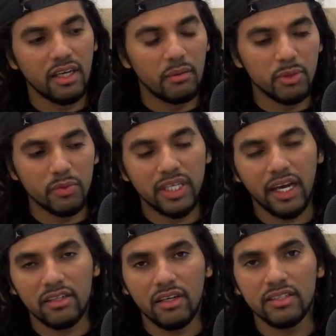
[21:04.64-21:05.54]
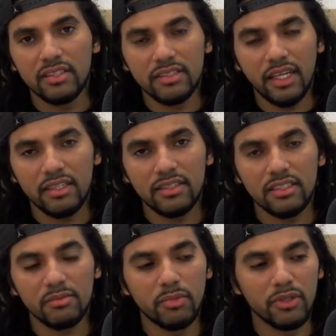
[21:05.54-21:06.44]
I mean, we kind of understand
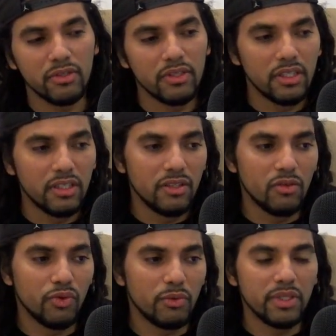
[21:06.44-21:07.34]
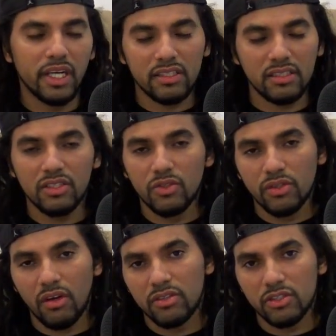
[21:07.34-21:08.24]
this, but when we actually go
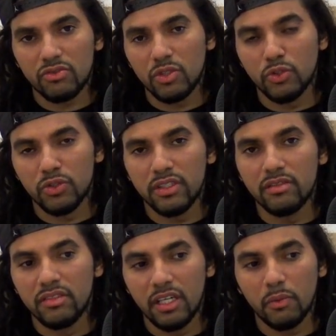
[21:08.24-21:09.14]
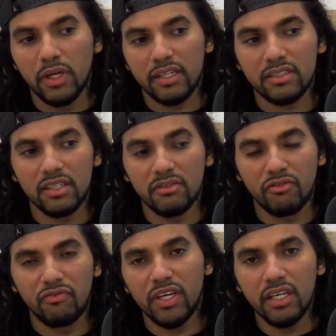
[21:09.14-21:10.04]
down this road, then we actually
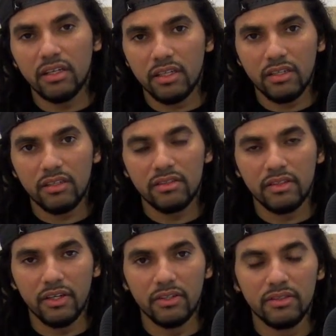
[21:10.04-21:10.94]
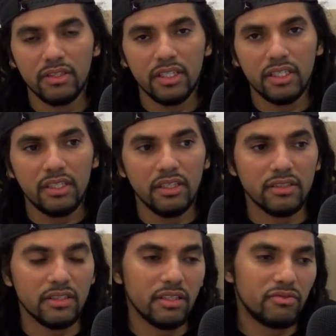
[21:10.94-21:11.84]
feel it. It's
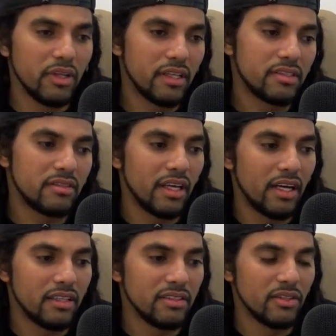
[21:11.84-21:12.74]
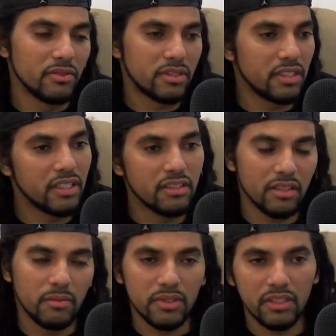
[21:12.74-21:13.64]
a difference than, seeing
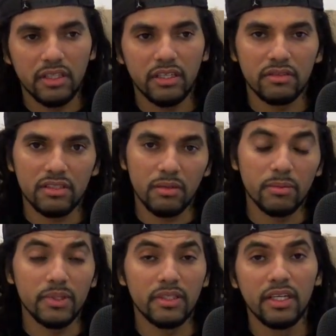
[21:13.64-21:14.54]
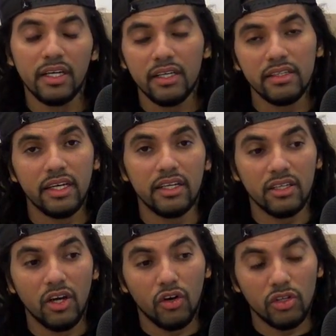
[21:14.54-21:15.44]
something, hearing something, than
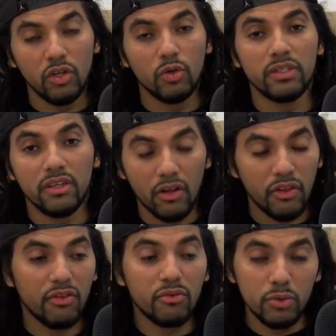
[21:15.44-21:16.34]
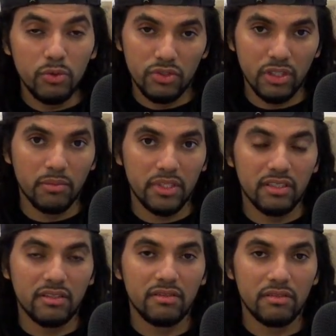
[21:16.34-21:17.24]
going through
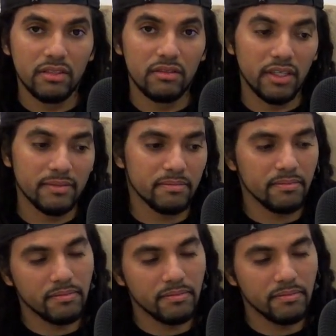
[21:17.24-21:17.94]
something, right?